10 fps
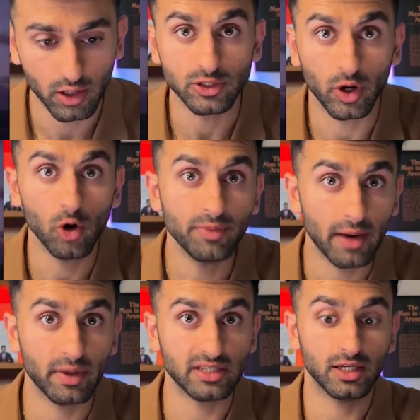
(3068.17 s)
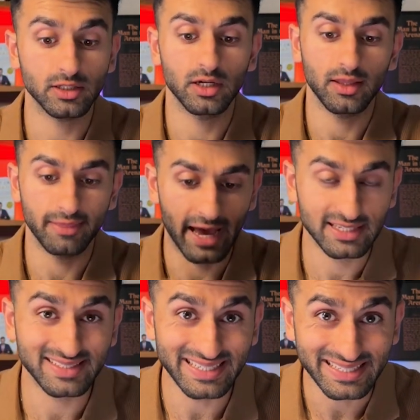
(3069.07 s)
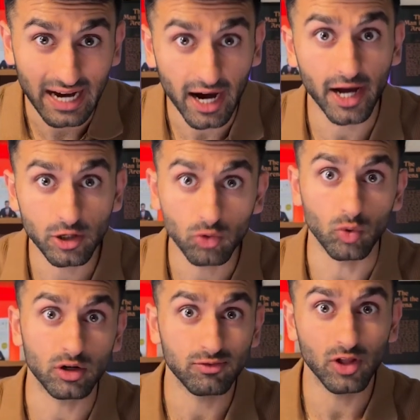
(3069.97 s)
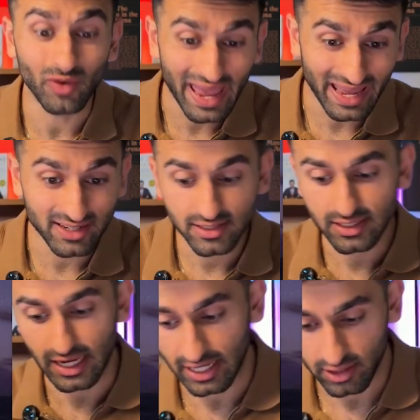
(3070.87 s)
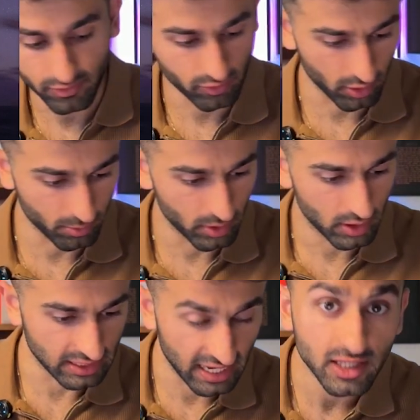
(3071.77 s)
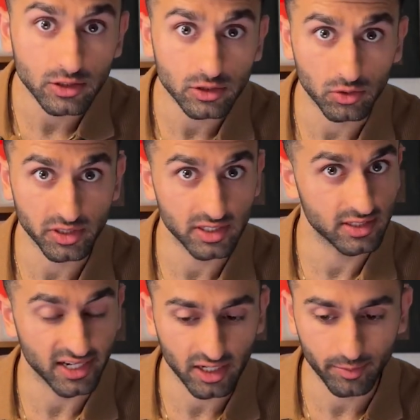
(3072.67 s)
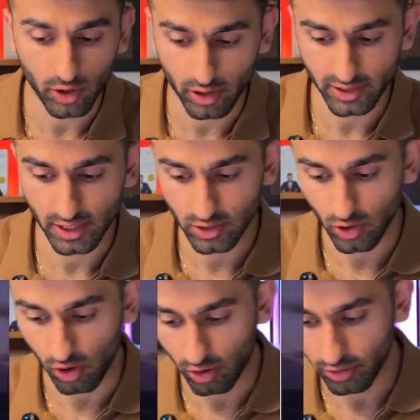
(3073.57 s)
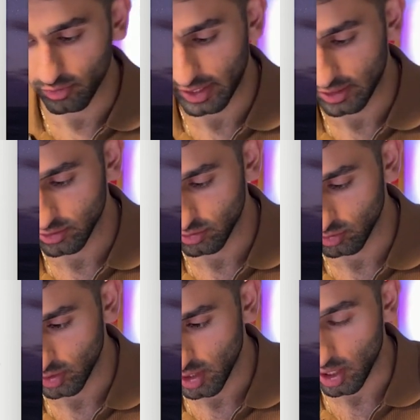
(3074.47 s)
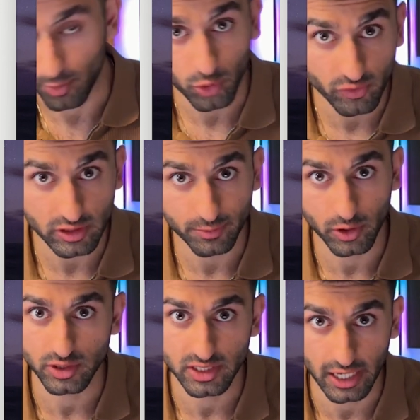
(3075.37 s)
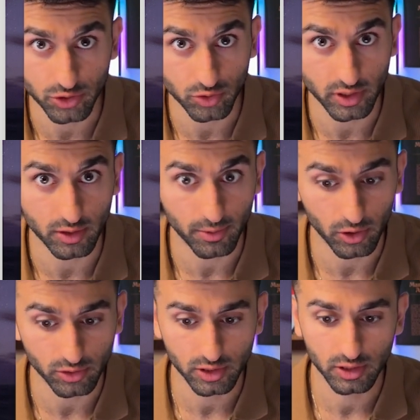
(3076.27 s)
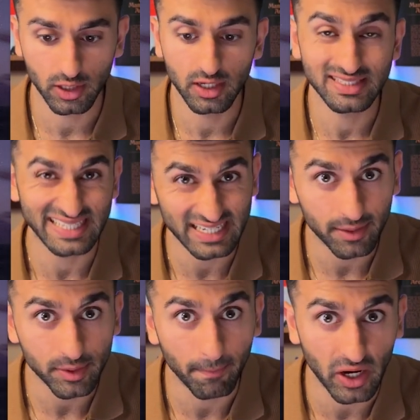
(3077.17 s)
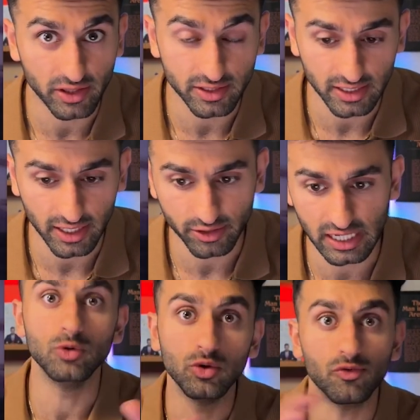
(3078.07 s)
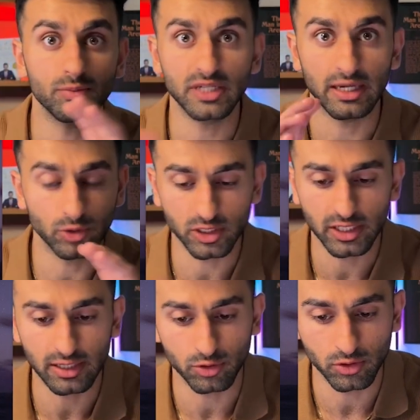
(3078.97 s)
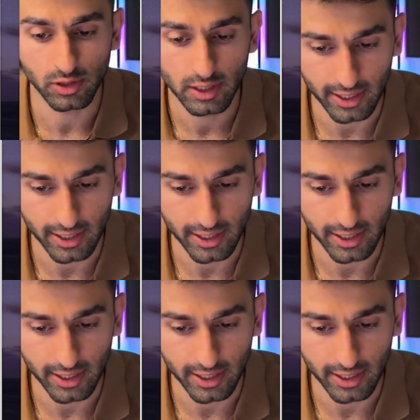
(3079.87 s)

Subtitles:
And so I hope that makes sense. That is the entire workflow end to end, from getting the sources, setting up your RSS, all the way to approving the post, scheduling the posts, setting up the buttons and Air to move from table to table.